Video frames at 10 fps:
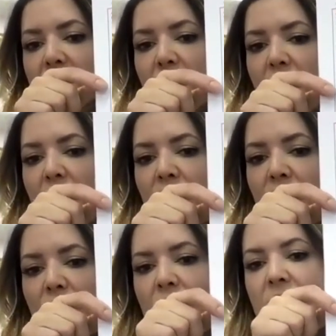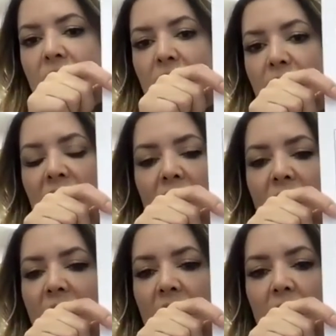So an insurance can
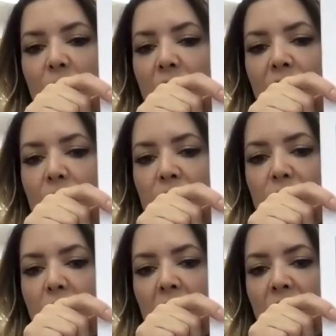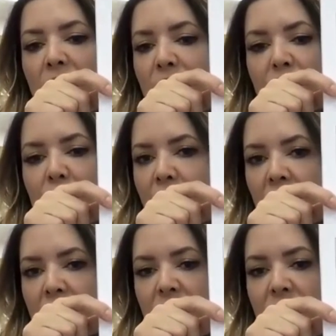vary anywhere from $200 to
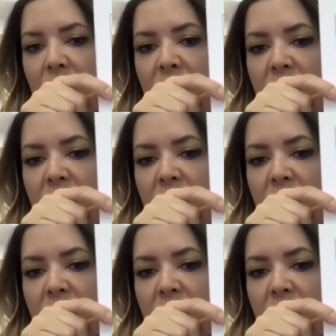$2,000,